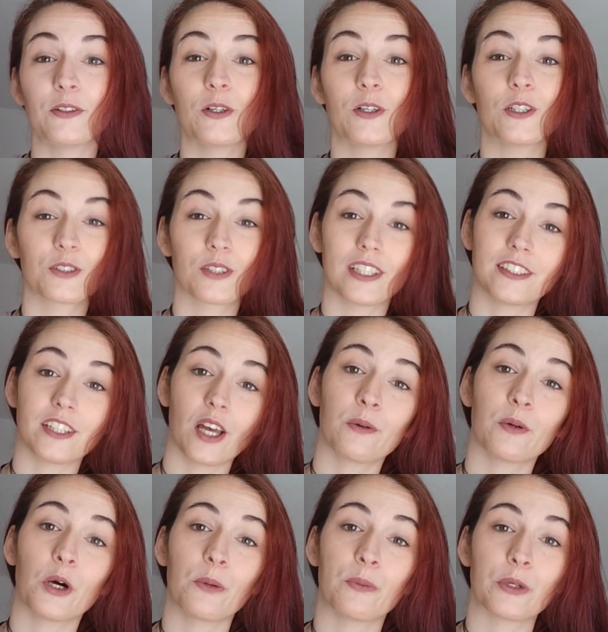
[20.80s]
all, what's
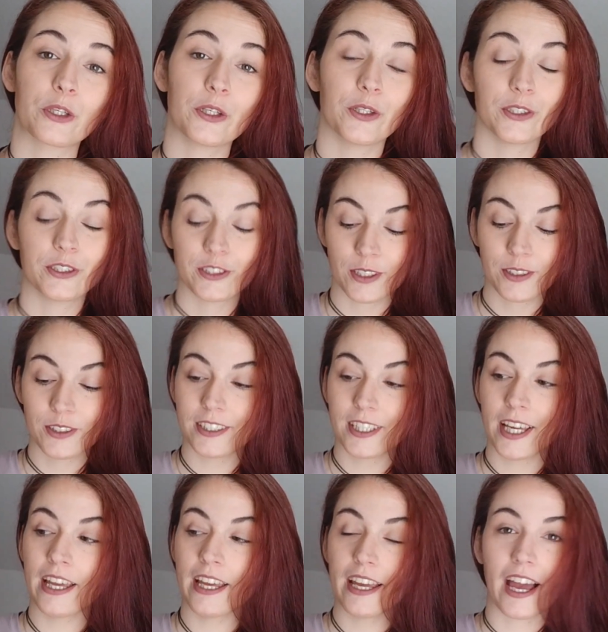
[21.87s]
up? Hope you're good. So
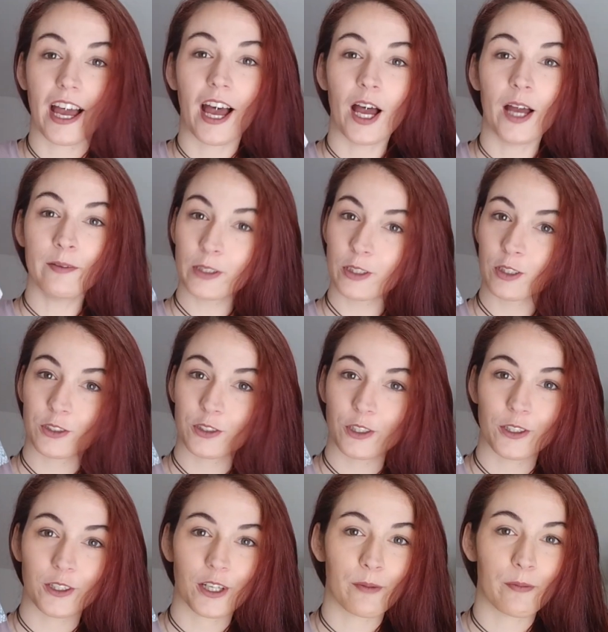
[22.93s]
today I'm gonna
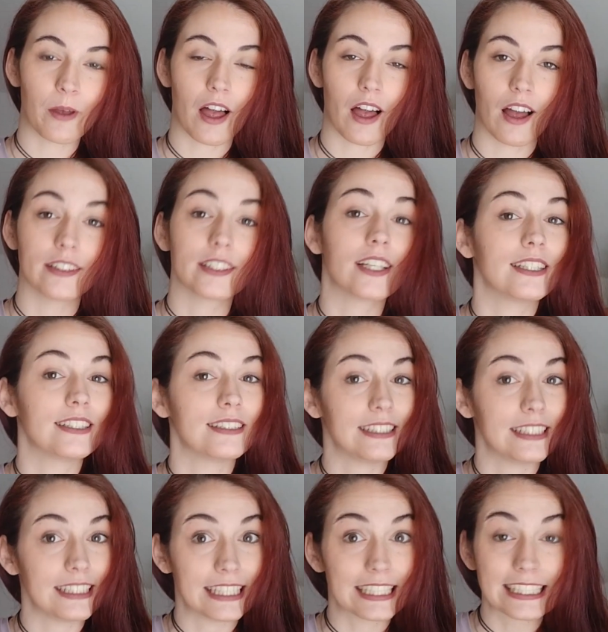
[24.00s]
talk about
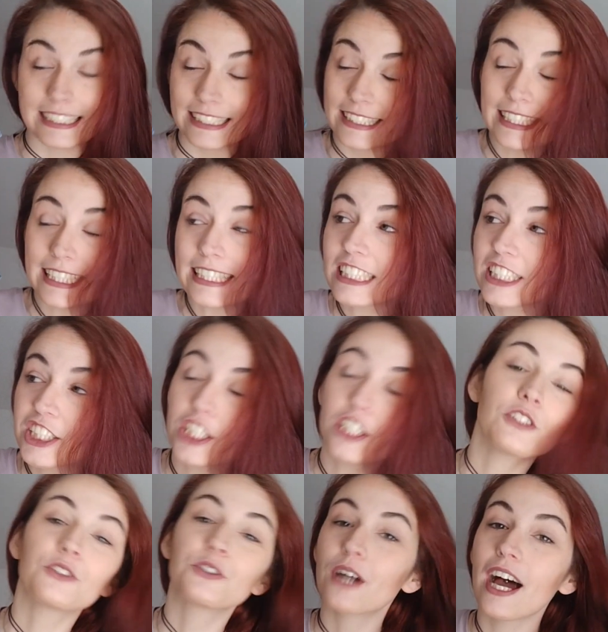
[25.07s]
the
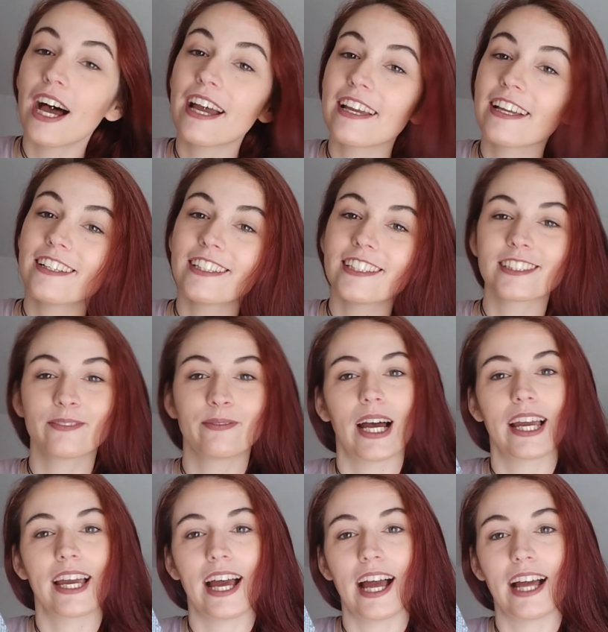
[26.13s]
Extinction Trials
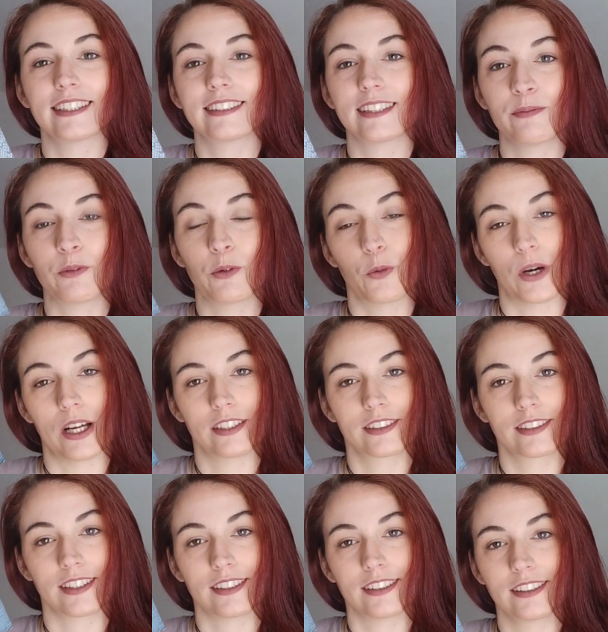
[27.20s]
by S.M.
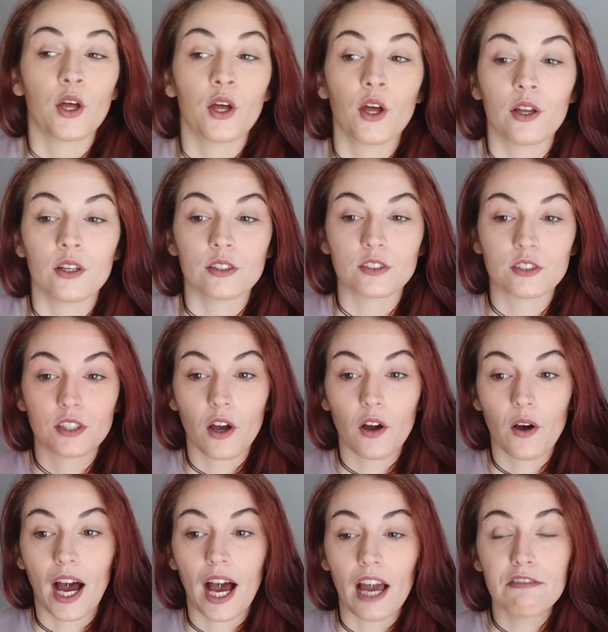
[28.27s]
Wilson.
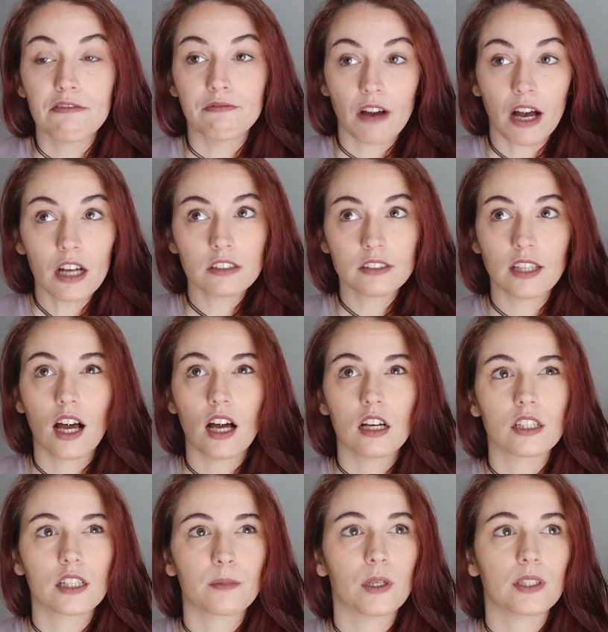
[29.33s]
So I found
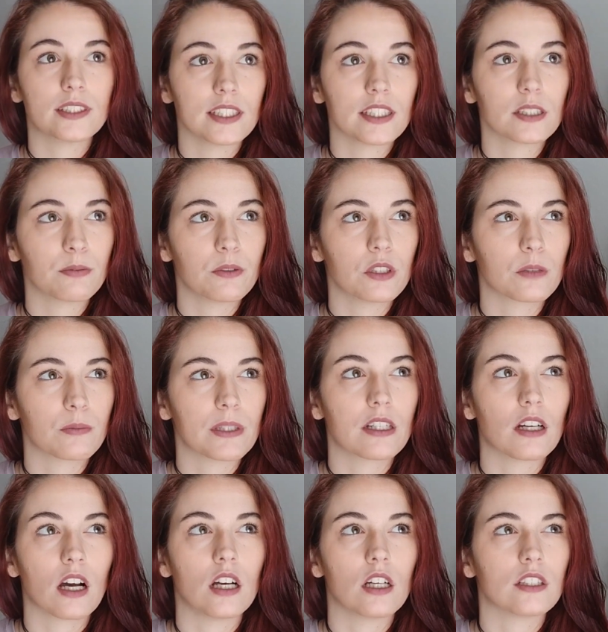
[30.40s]
out about this book
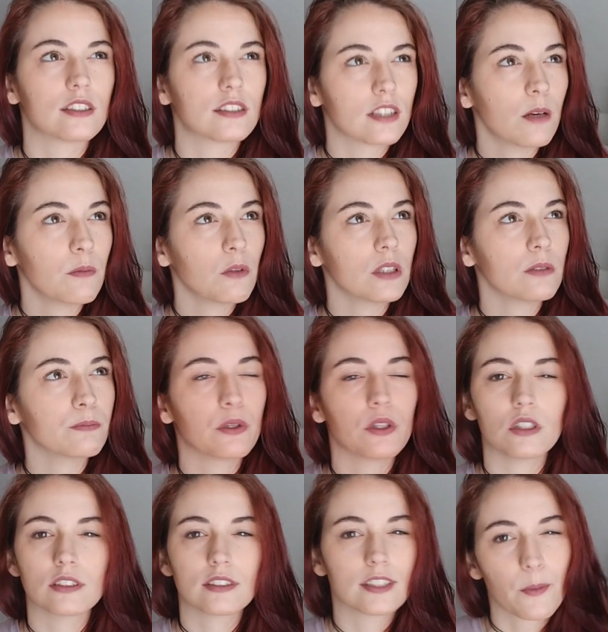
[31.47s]
because someone
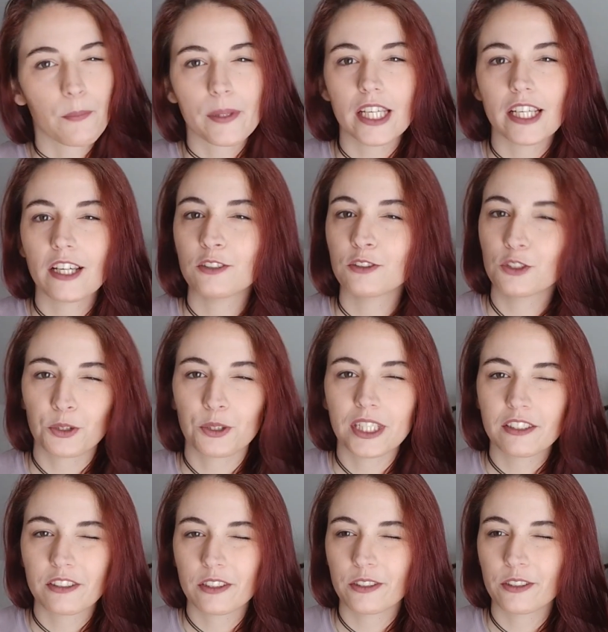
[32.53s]
posted something on
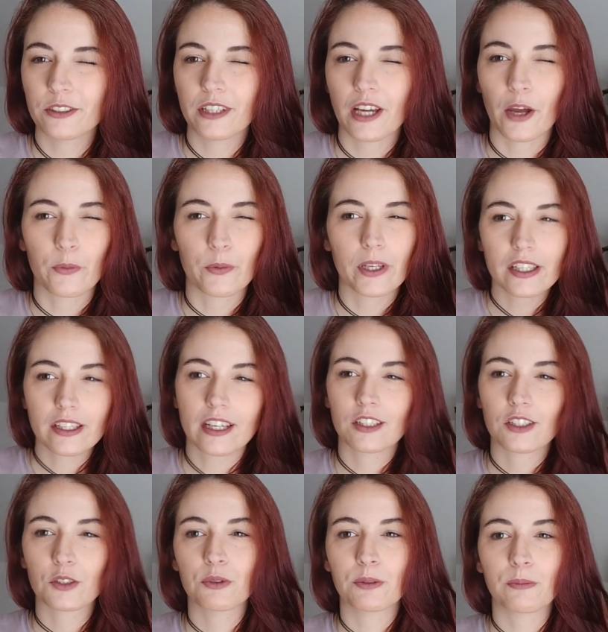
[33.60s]
Twitter. I really
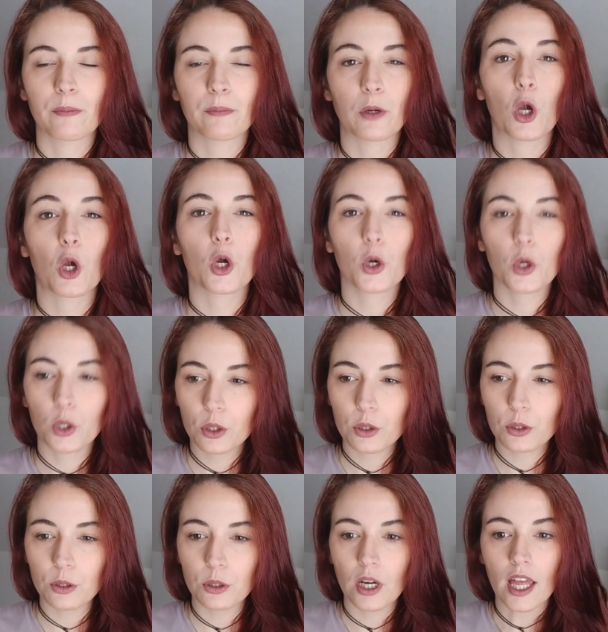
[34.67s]
cannot remember
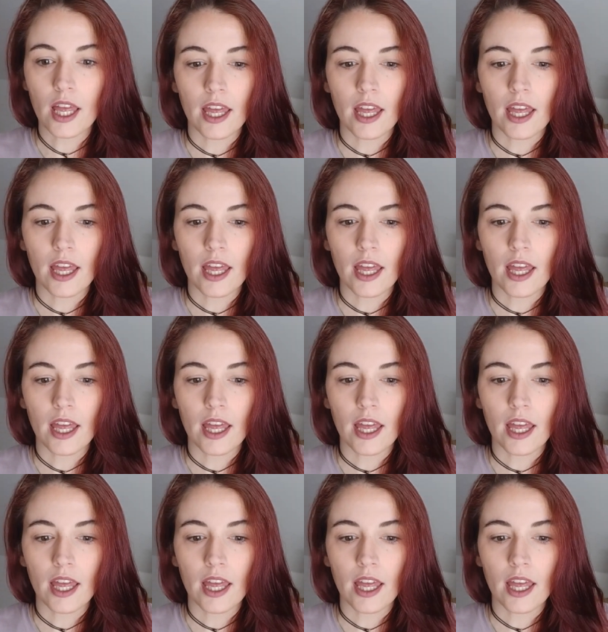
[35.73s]
who,